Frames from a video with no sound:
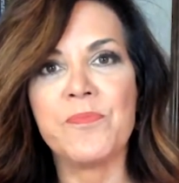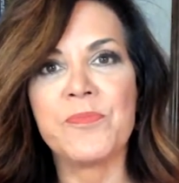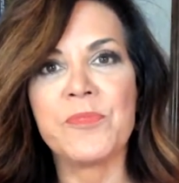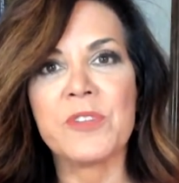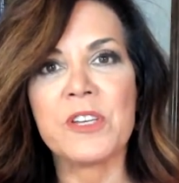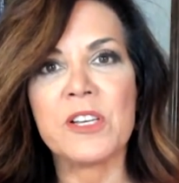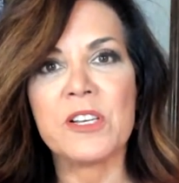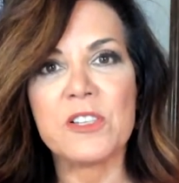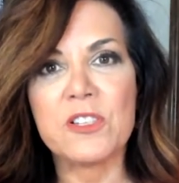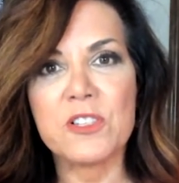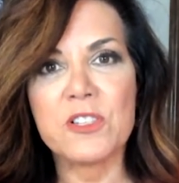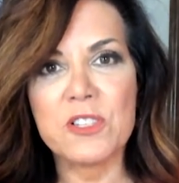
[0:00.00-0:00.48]

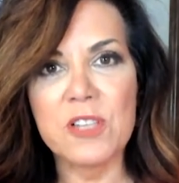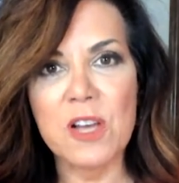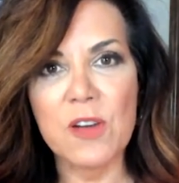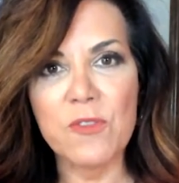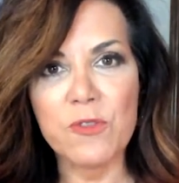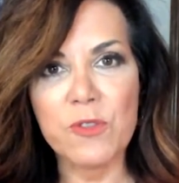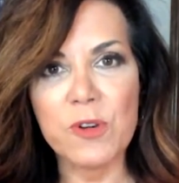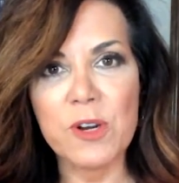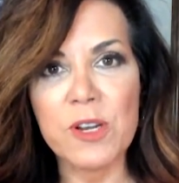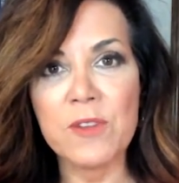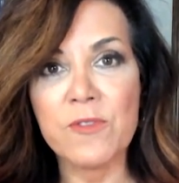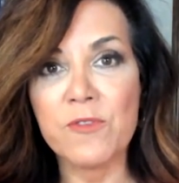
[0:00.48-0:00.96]

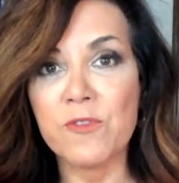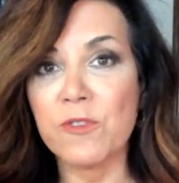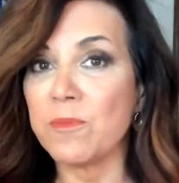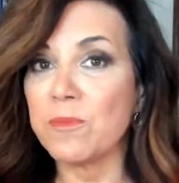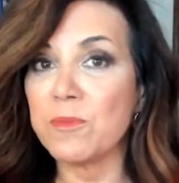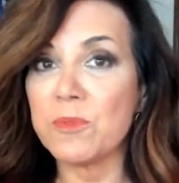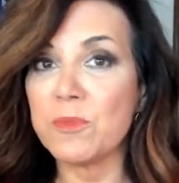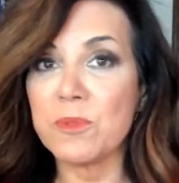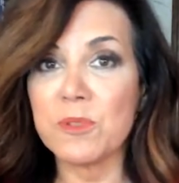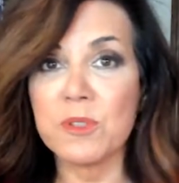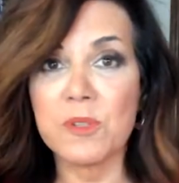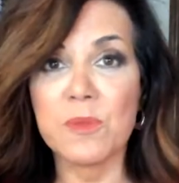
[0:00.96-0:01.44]
suffering
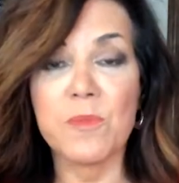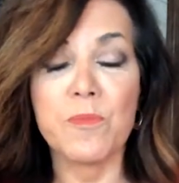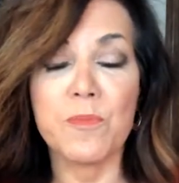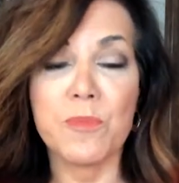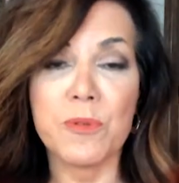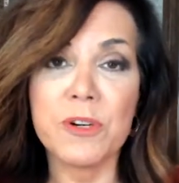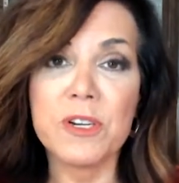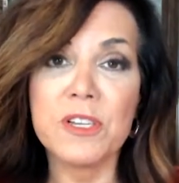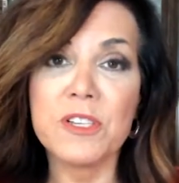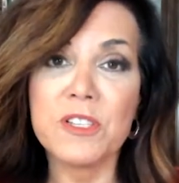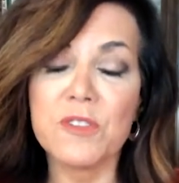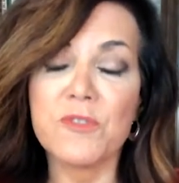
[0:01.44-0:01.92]
from some
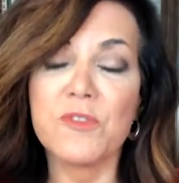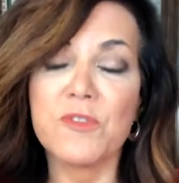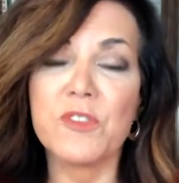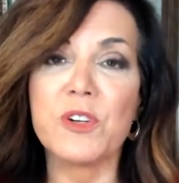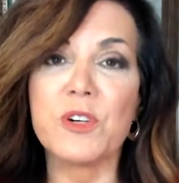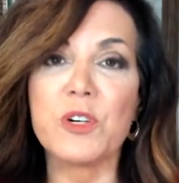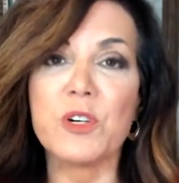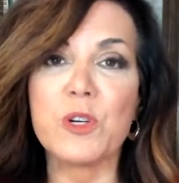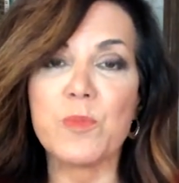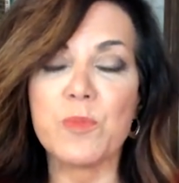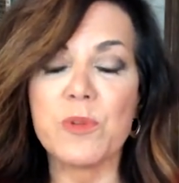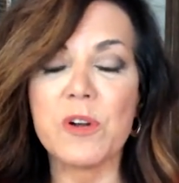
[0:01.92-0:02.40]
pretty
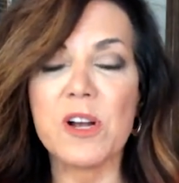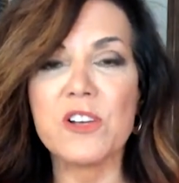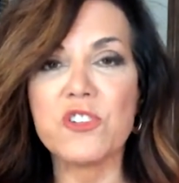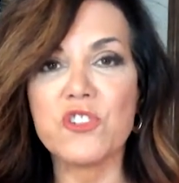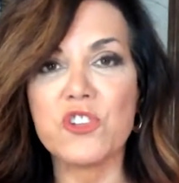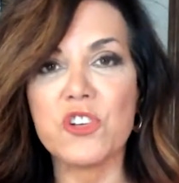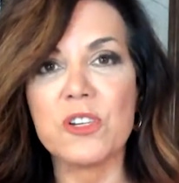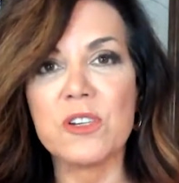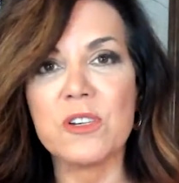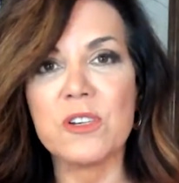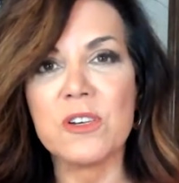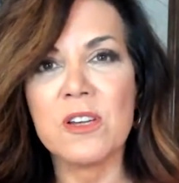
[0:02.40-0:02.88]
severe
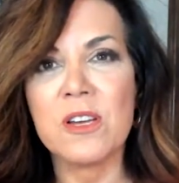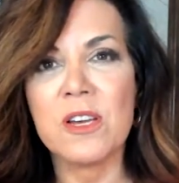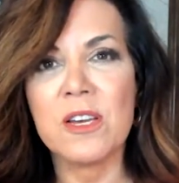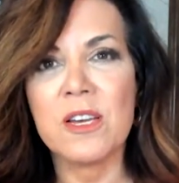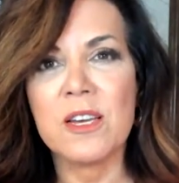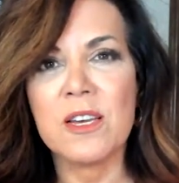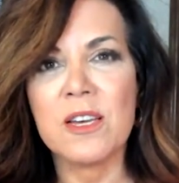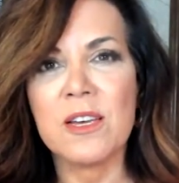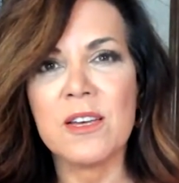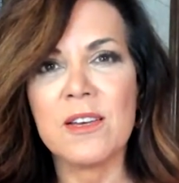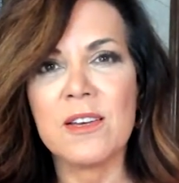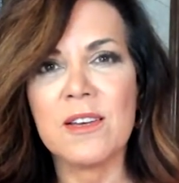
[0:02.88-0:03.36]
depression,
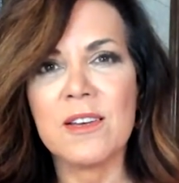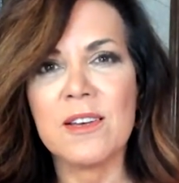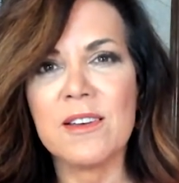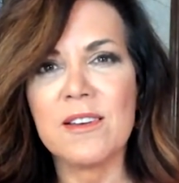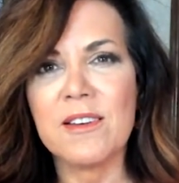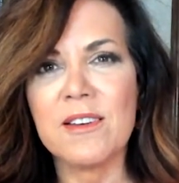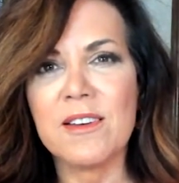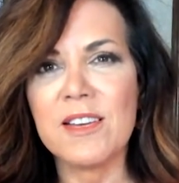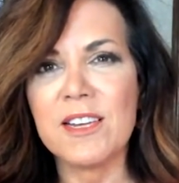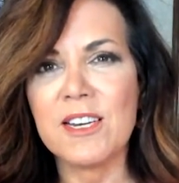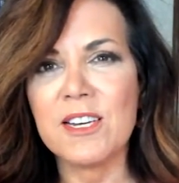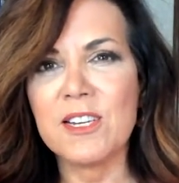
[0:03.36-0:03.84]

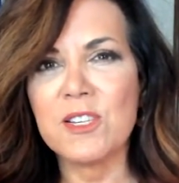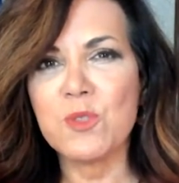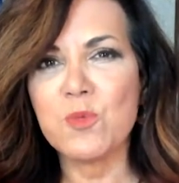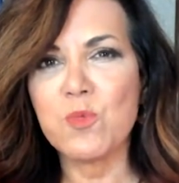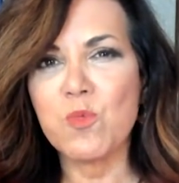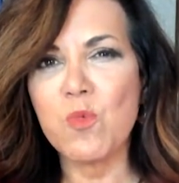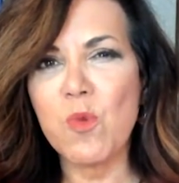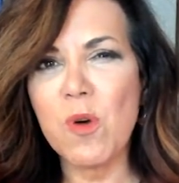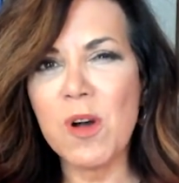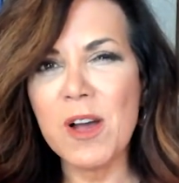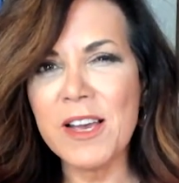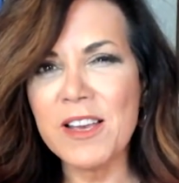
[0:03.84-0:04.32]
and his
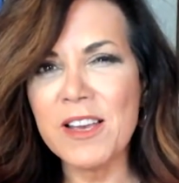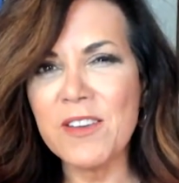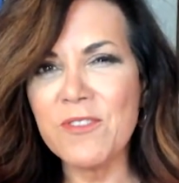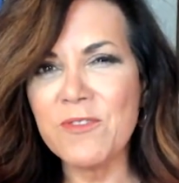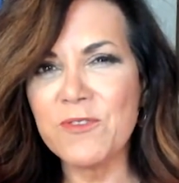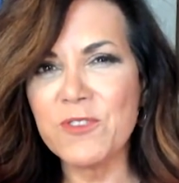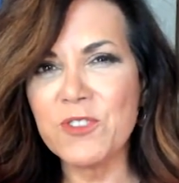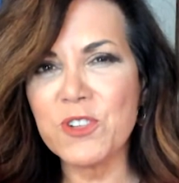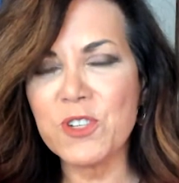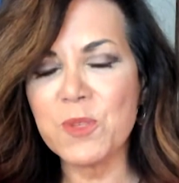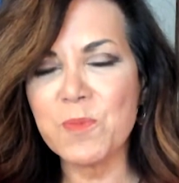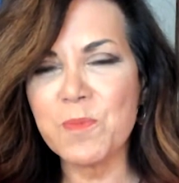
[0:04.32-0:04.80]

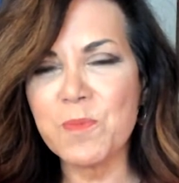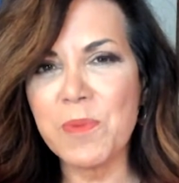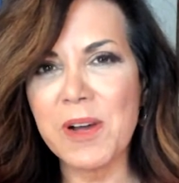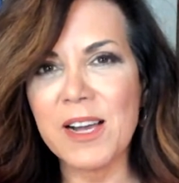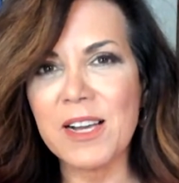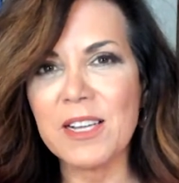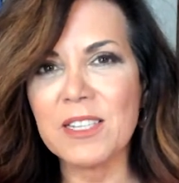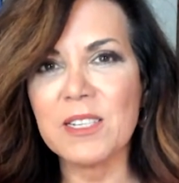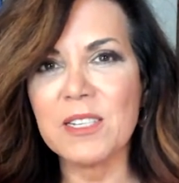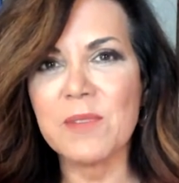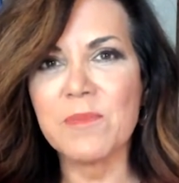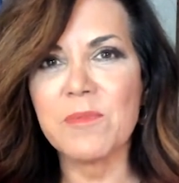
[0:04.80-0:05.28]
wife just
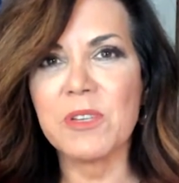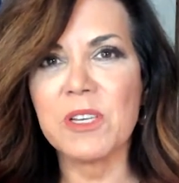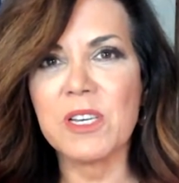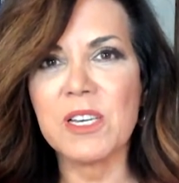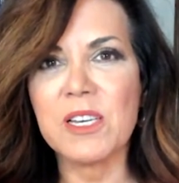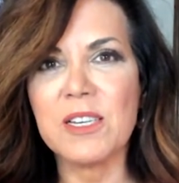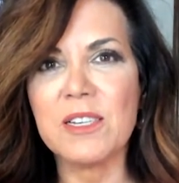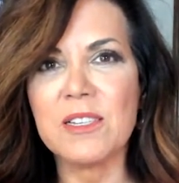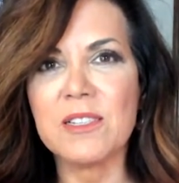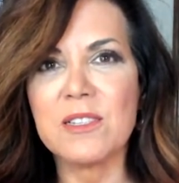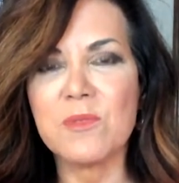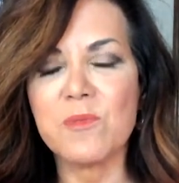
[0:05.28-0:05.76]
piled up the
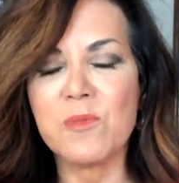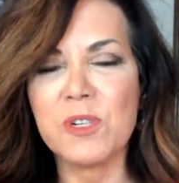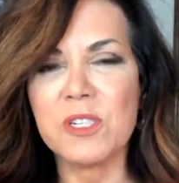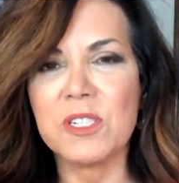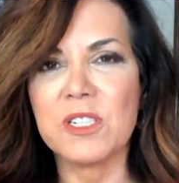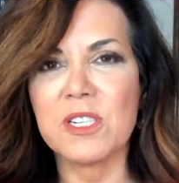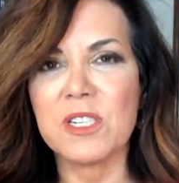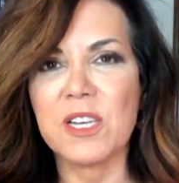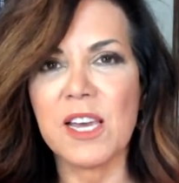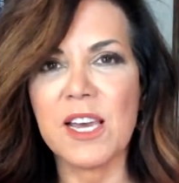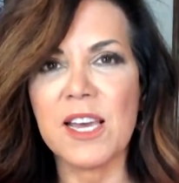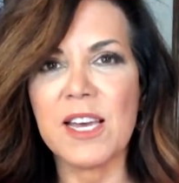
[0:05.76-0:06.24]
kids and
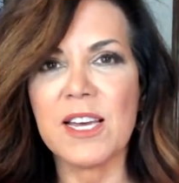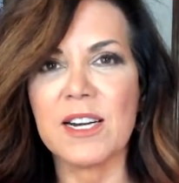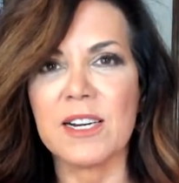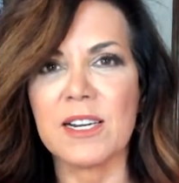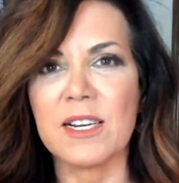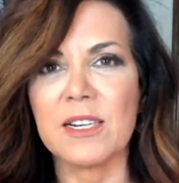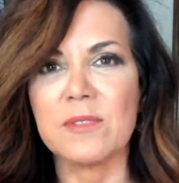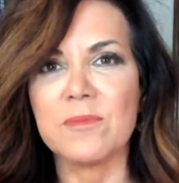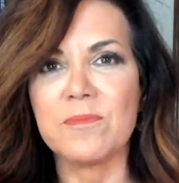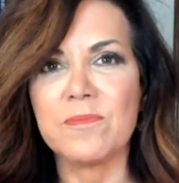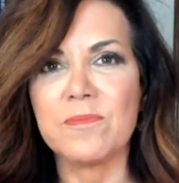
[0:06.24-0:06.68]
went to Canada.